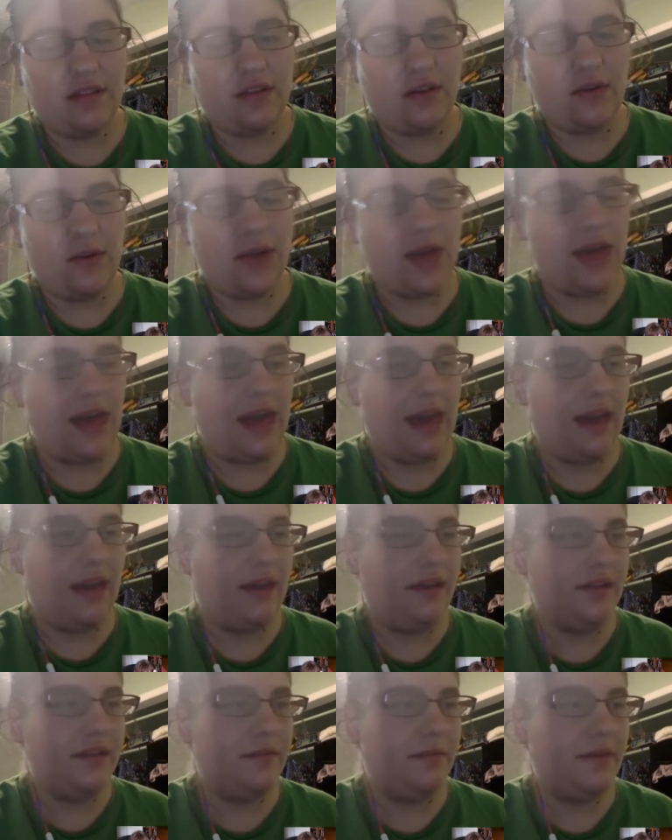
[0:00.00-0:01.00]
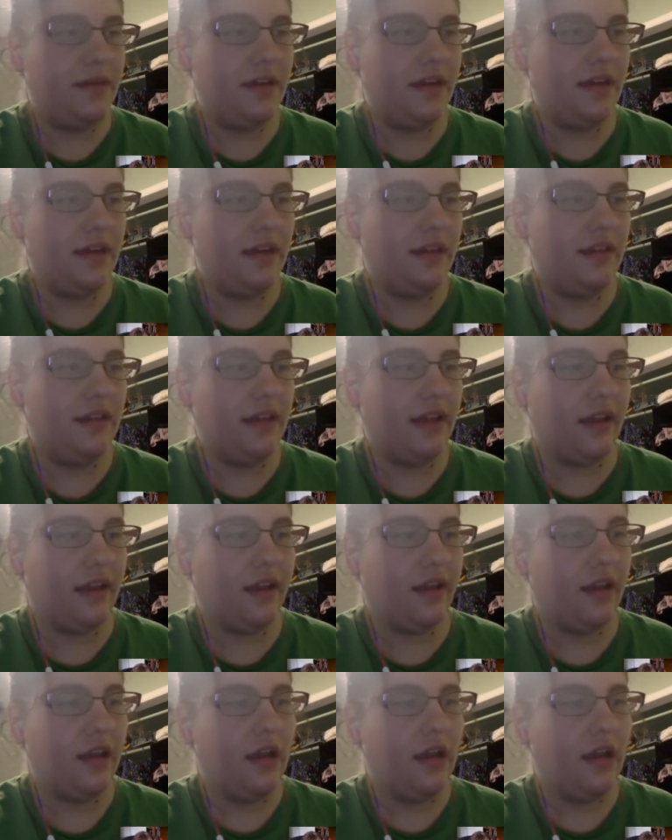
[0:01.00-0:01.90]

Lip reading: okay to be like